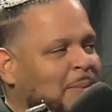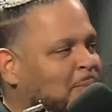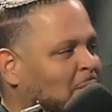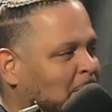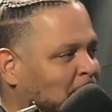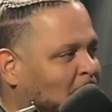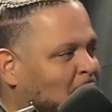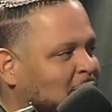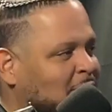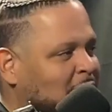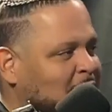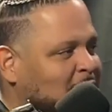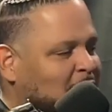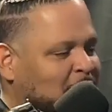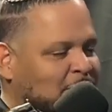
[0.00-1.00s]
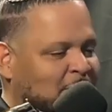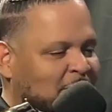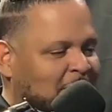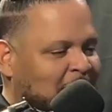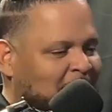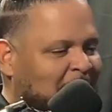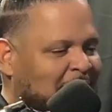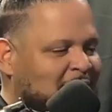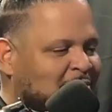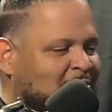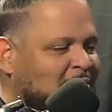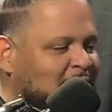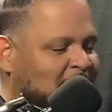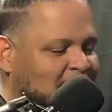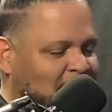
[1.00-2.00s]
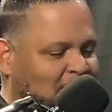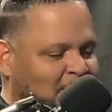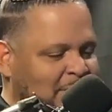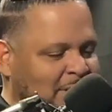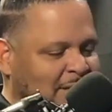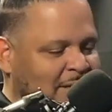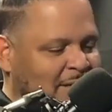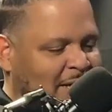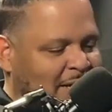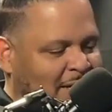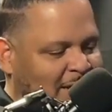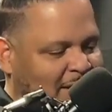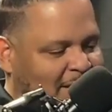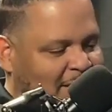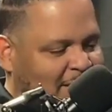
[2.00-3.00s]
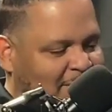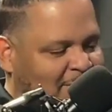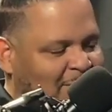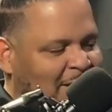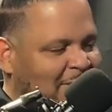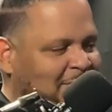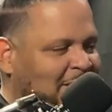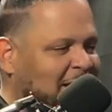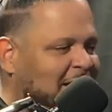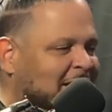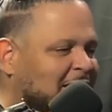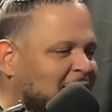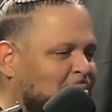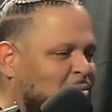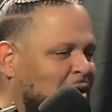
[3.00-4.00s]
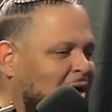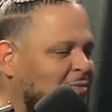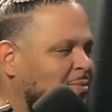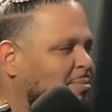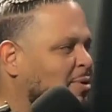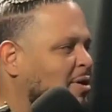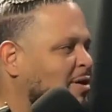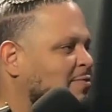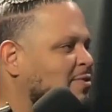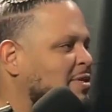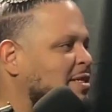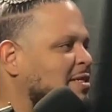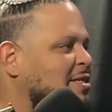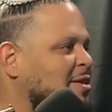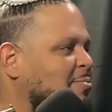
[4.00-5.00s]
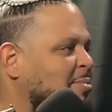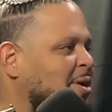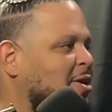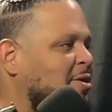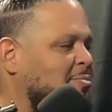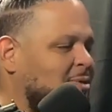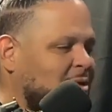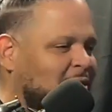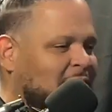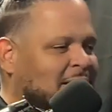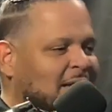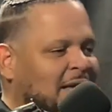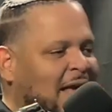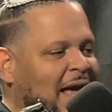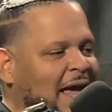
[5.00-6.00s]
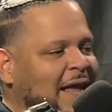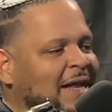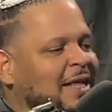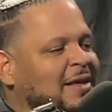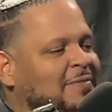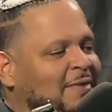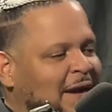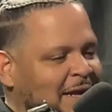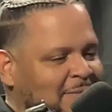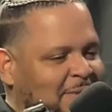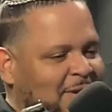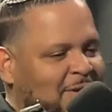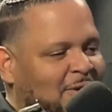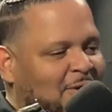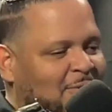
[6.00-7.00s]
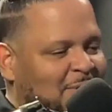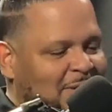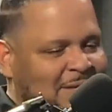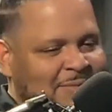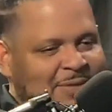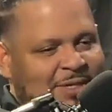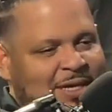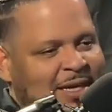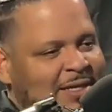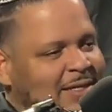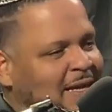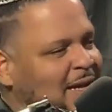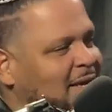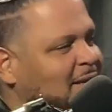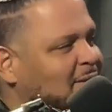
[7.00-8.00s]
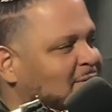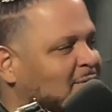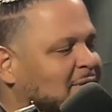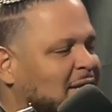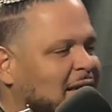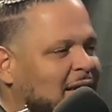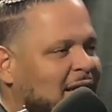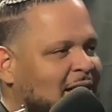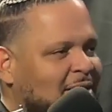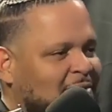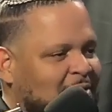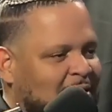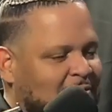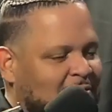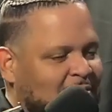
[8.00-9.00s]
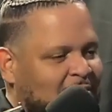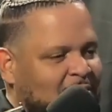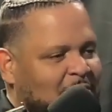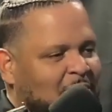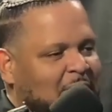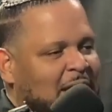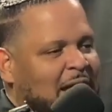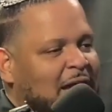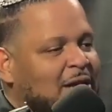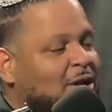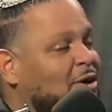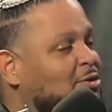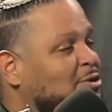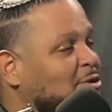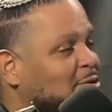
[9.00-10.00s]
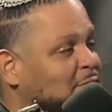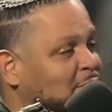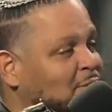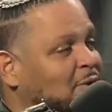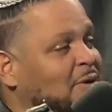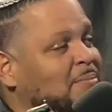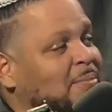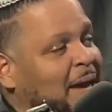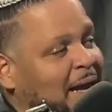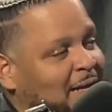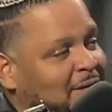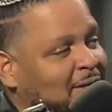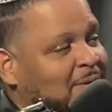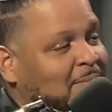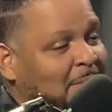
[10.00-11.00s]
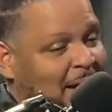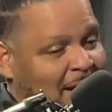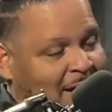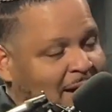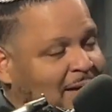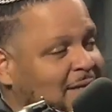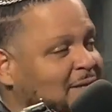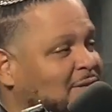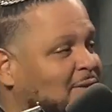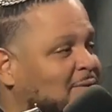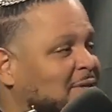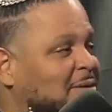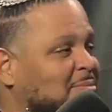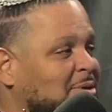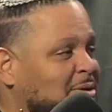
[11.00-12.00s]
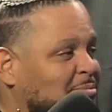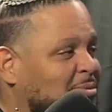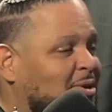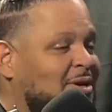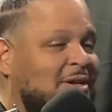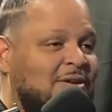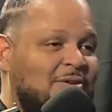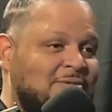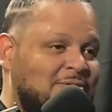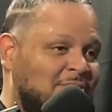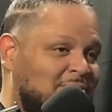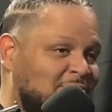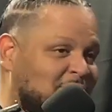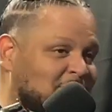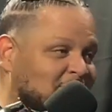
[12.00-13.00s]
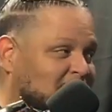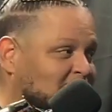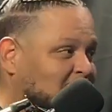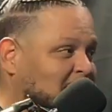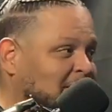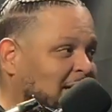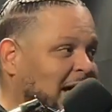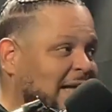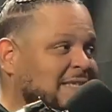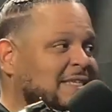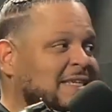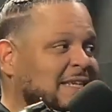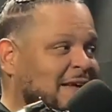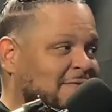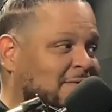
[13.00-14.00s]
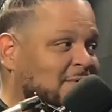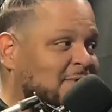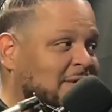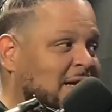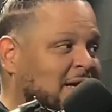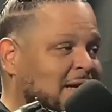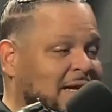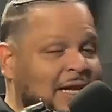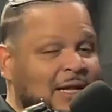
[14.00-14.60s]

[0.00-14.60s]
boy Mark does security. About 2 years ago, we did whatever. He had like a private party for Denzel Perryman, and he invited me to go with him. Just, hey Zach, just hang out, whatever. Long story short, Mac Hollins shows up at the party, no shoes. I seen that firsthand. It